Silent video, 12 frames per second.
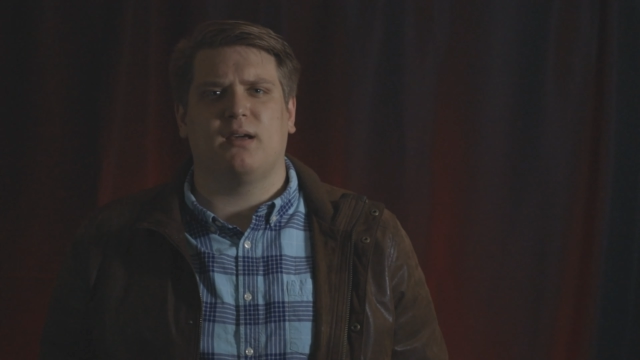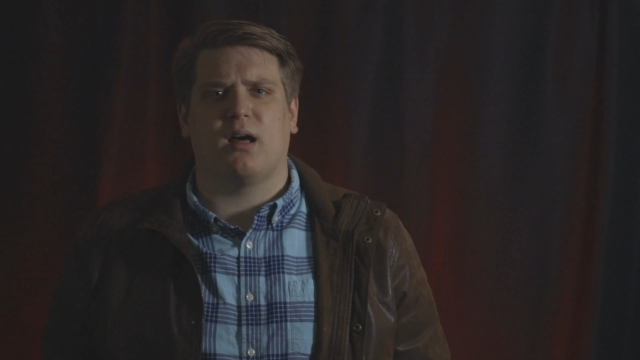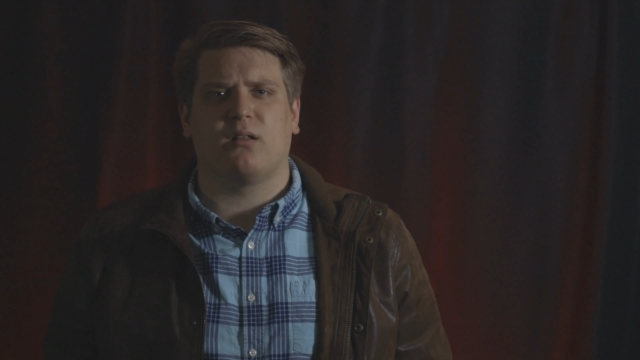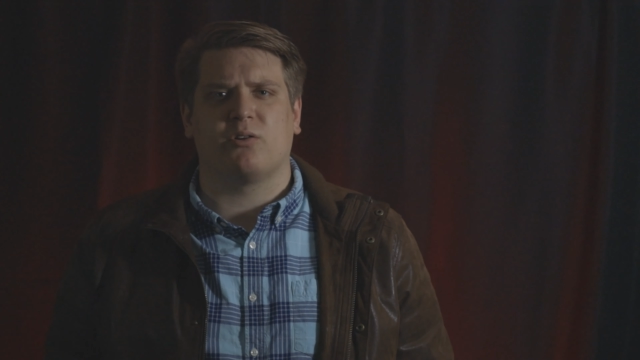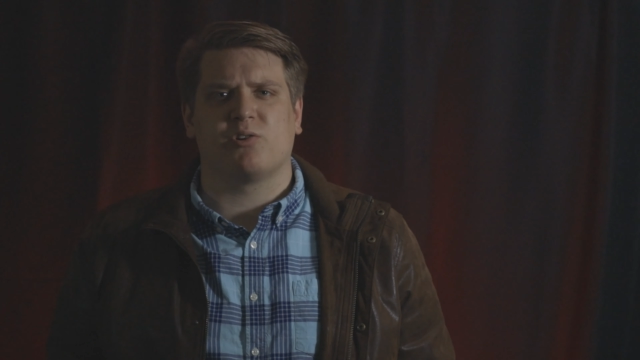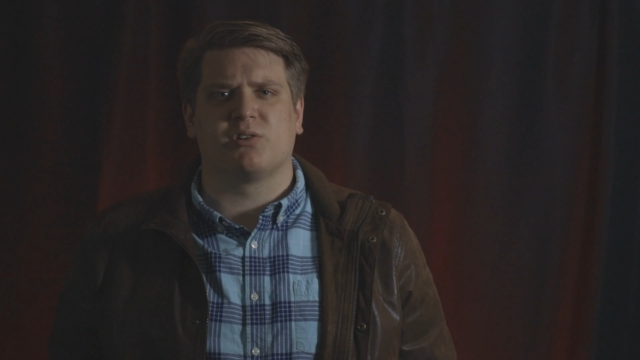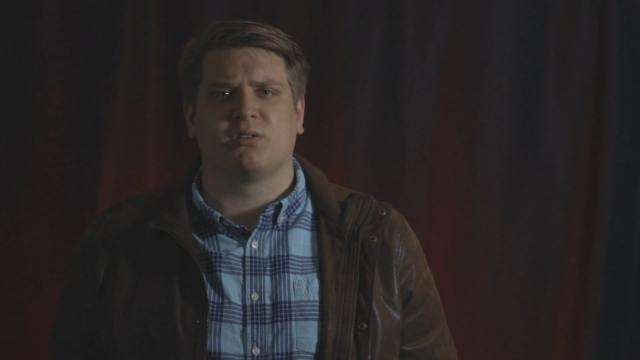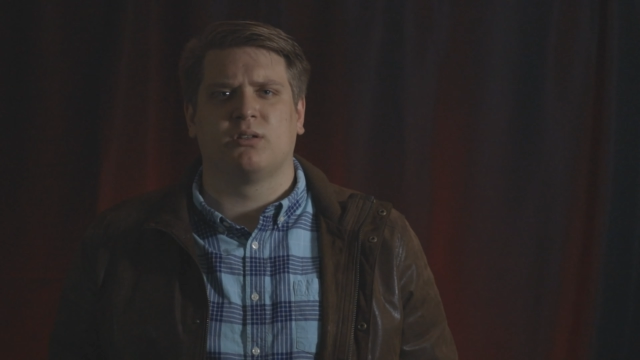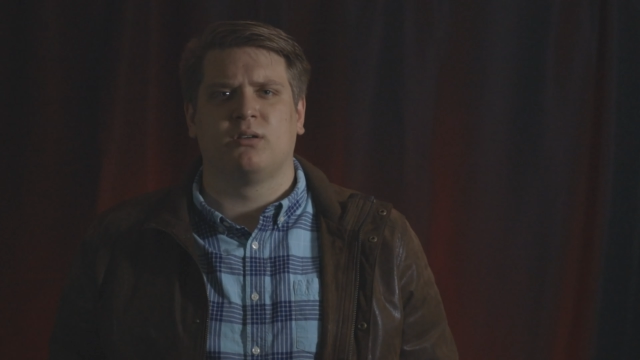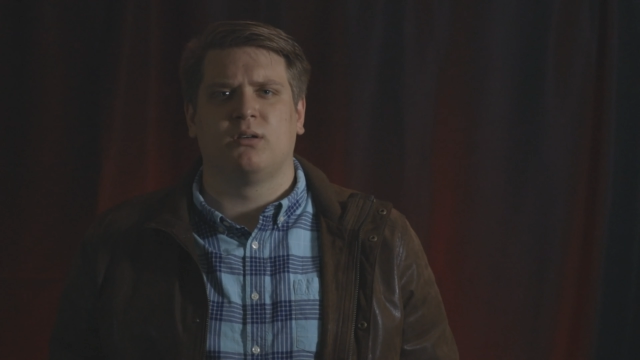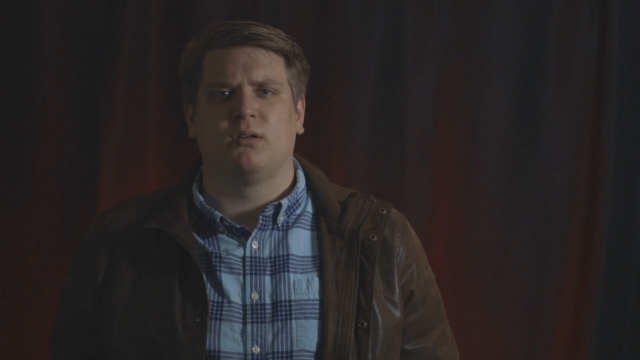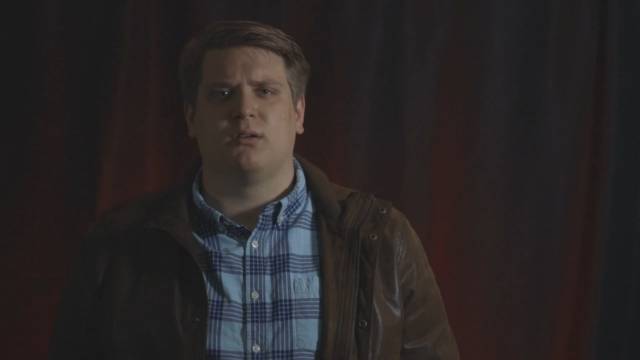colors,
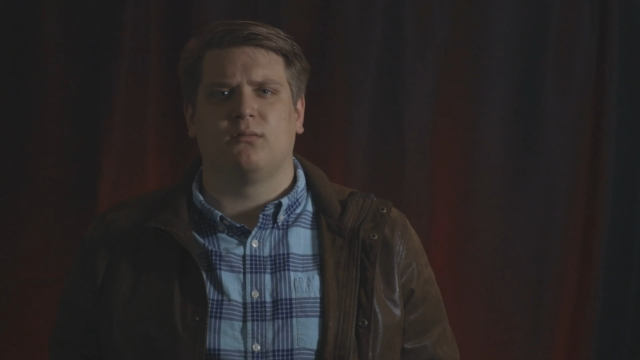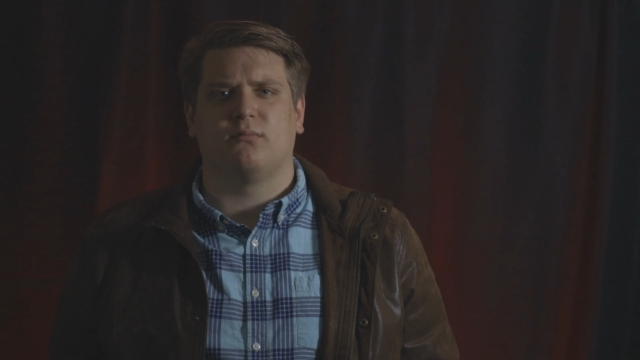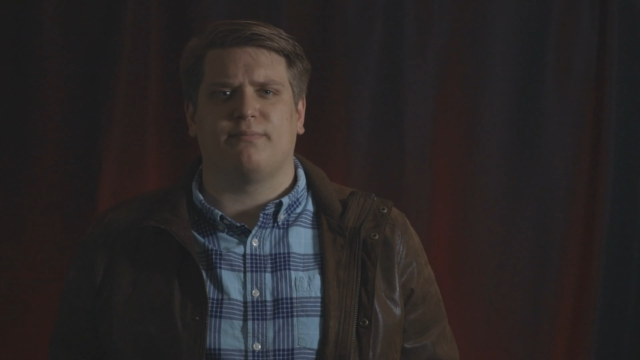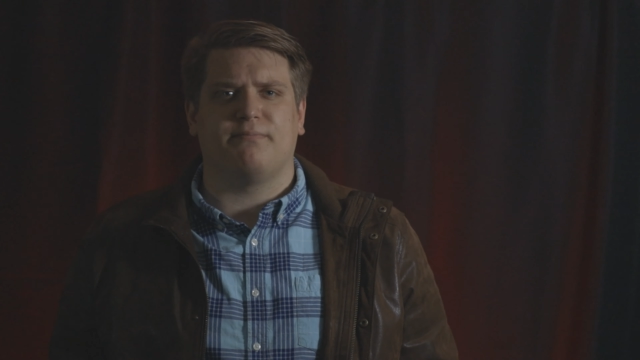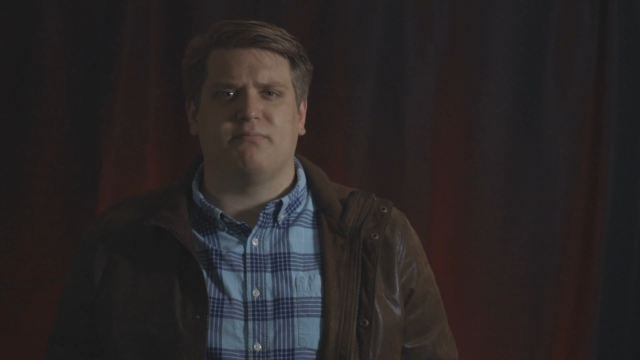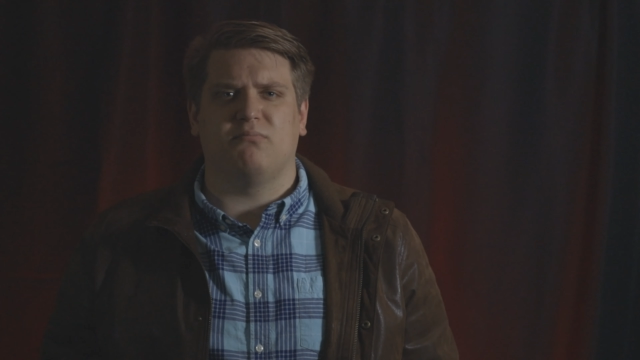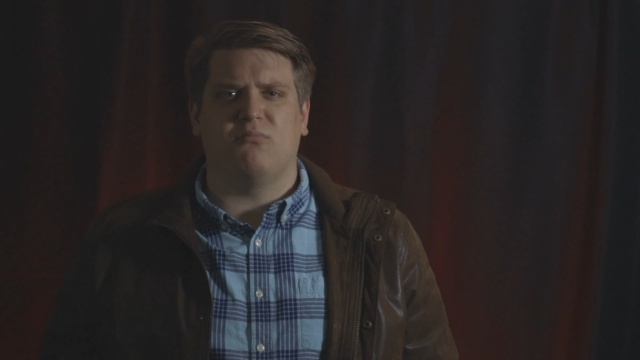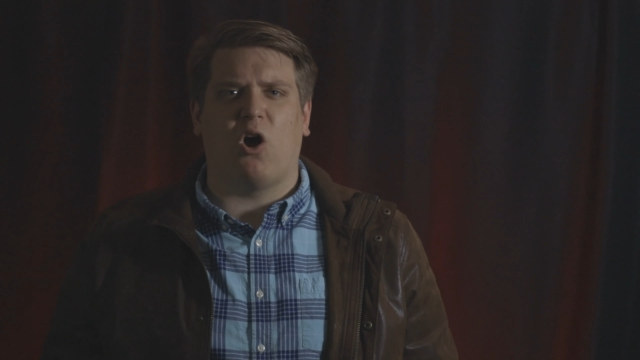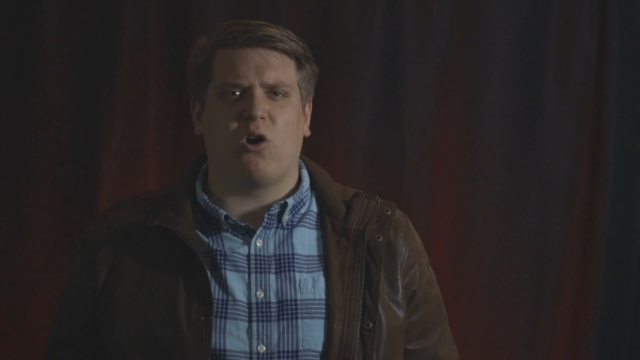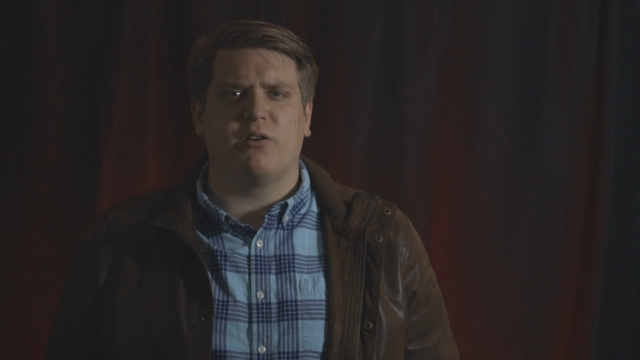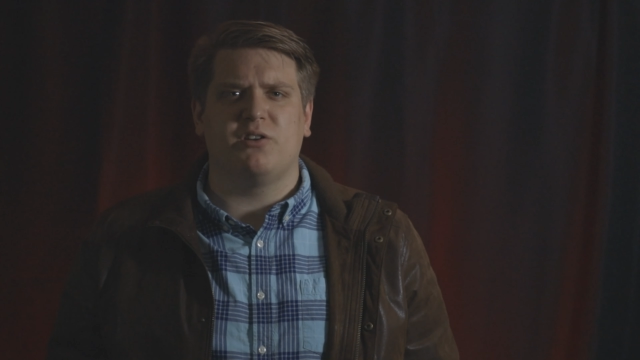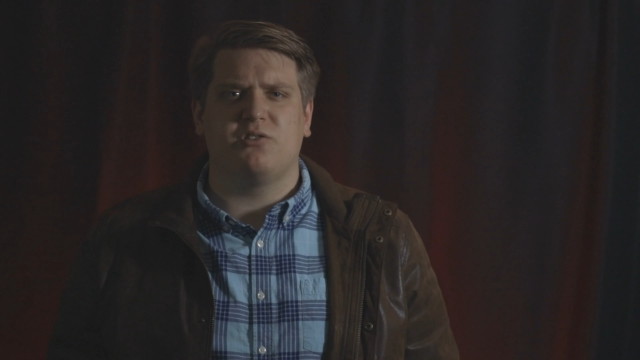
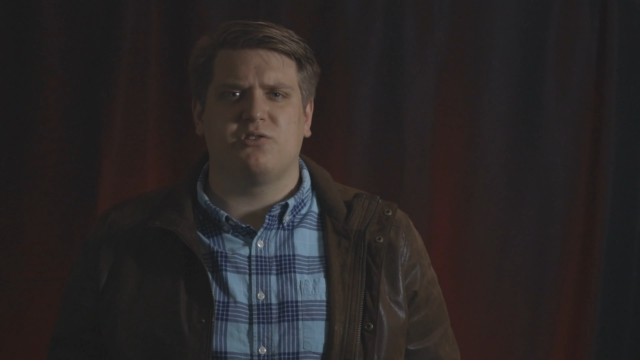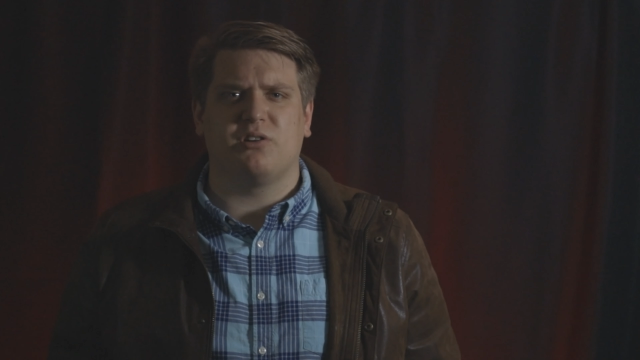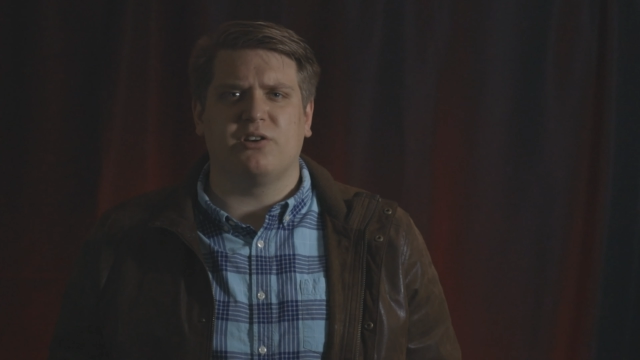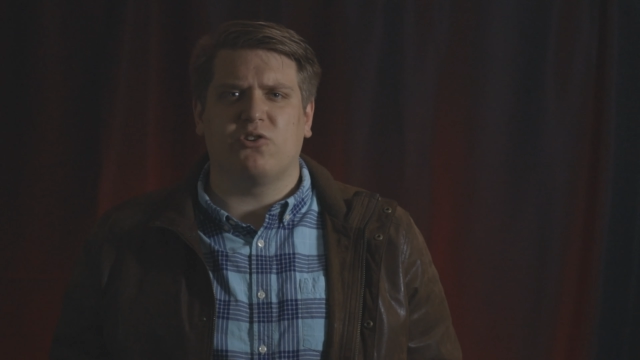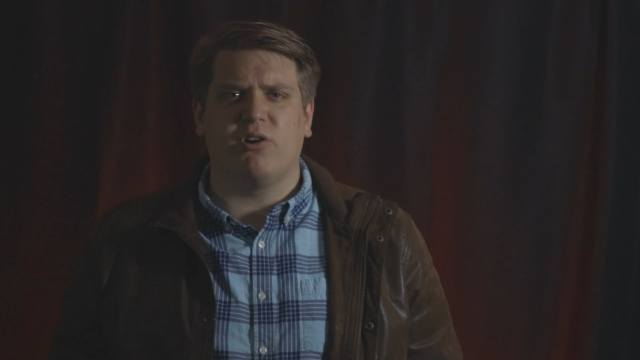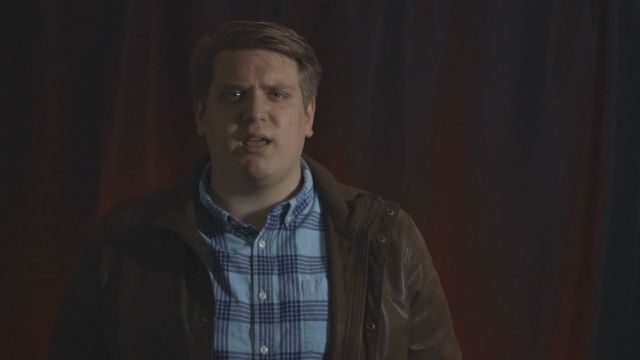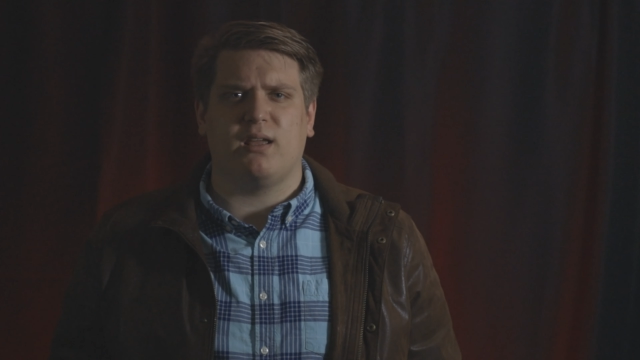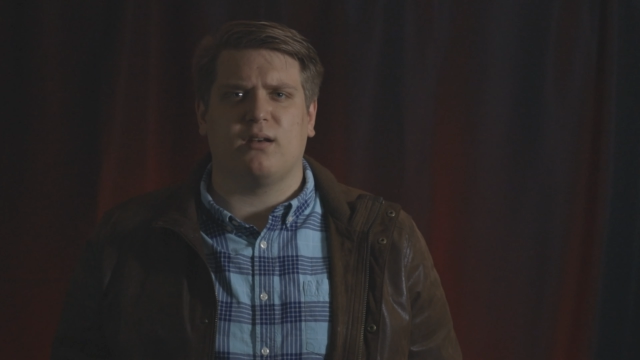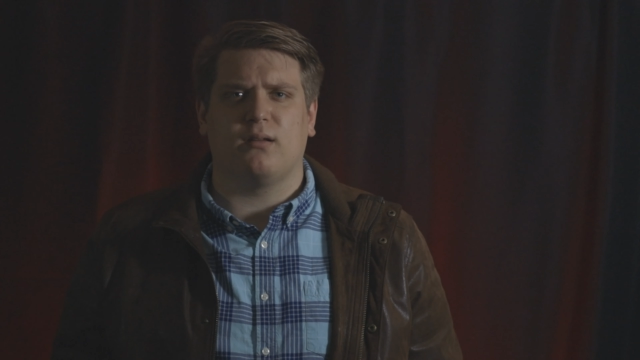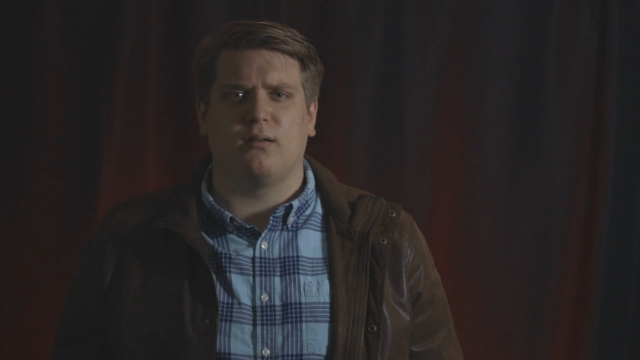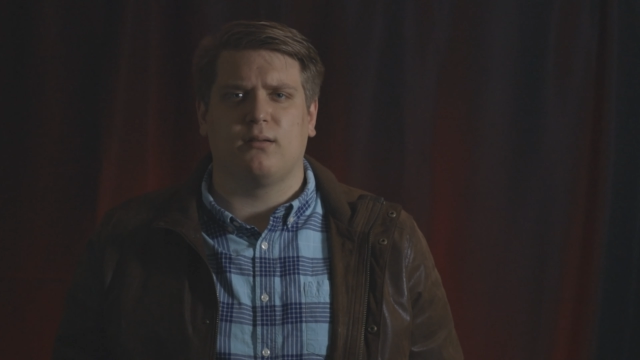orange and green?